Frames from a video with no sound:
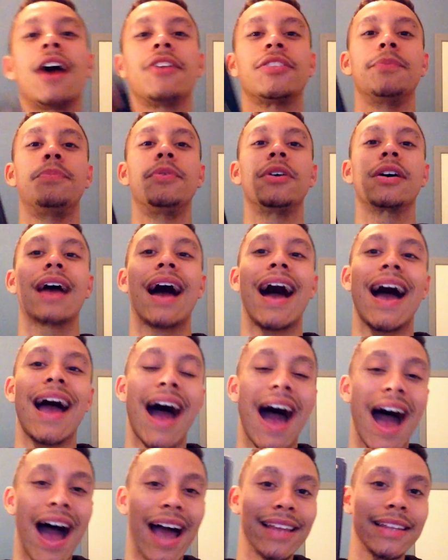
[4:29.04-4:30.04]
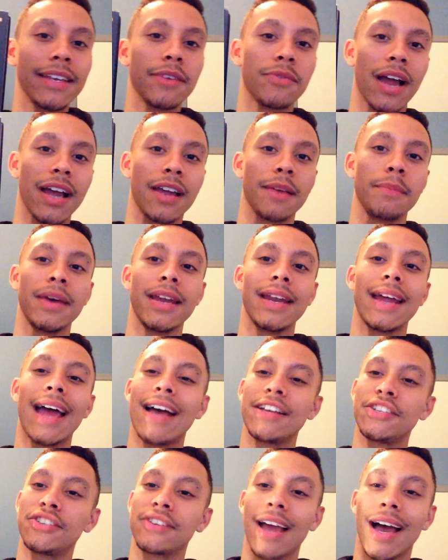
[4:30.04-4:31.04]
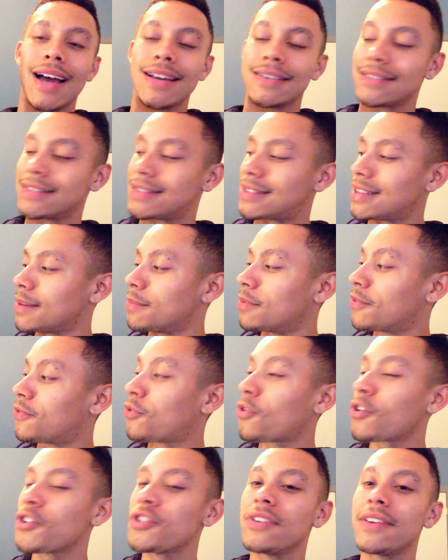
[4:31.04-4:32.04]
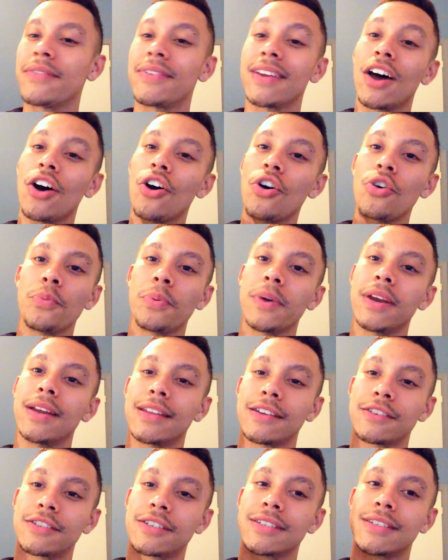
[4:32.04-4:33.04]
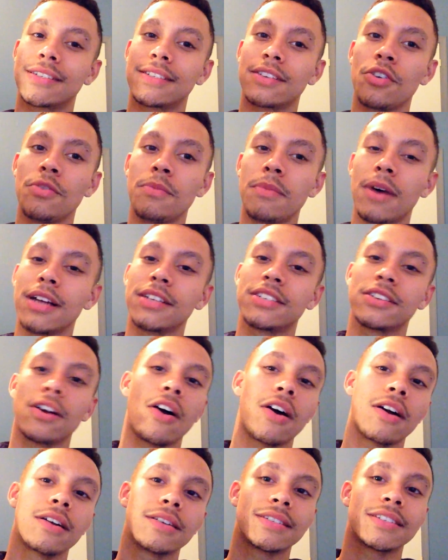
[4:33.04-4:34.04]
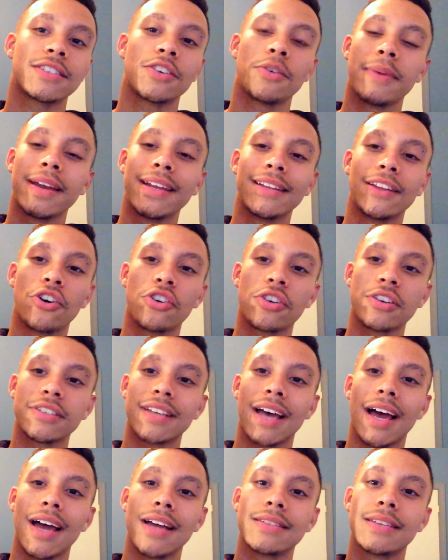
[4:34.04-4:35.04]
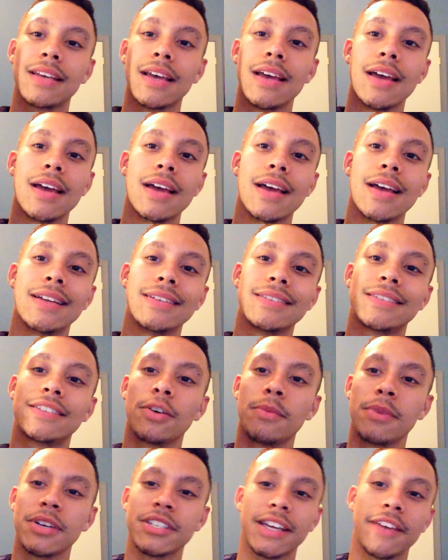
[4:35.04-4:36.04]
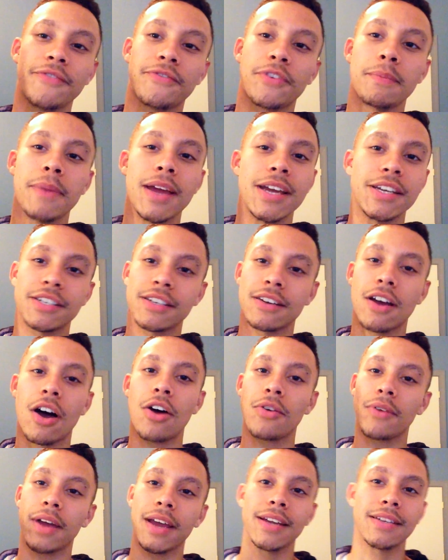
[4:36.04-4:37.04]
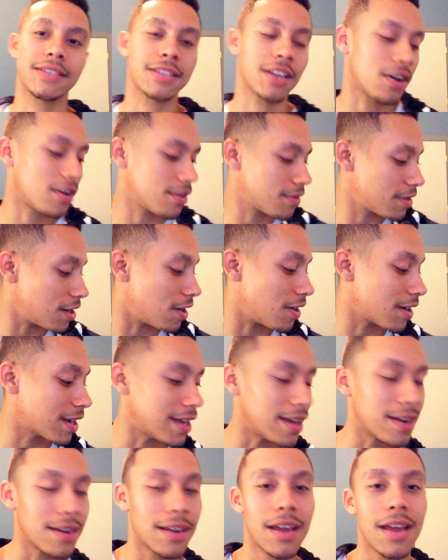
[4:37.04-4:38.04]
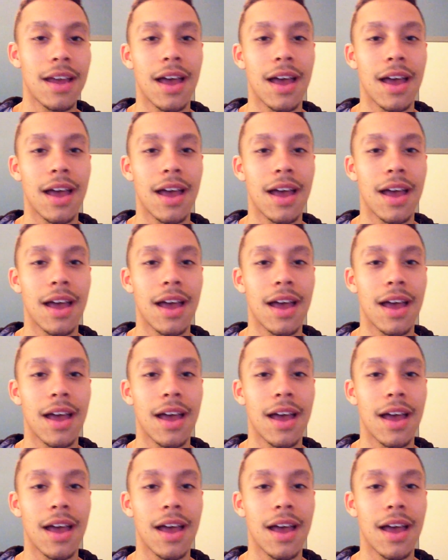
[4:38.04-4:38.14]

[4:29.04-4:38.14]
out the book, I highly recommend it. As you guys can see, before you even open it, there's just so much art, so many logo designs, so much information already. So, you know, again,